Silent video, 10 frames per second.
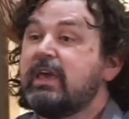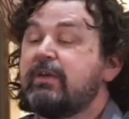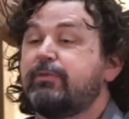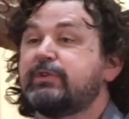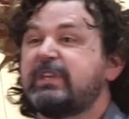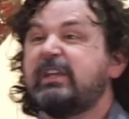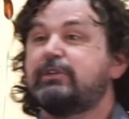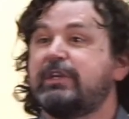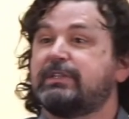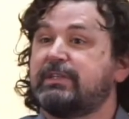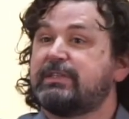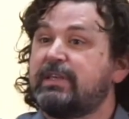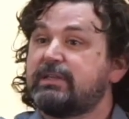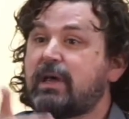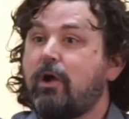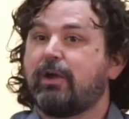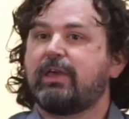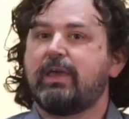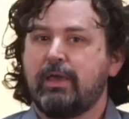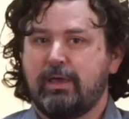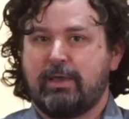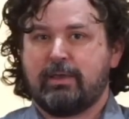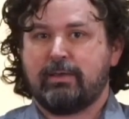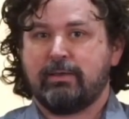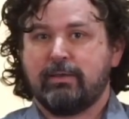If you say Jesus is our king,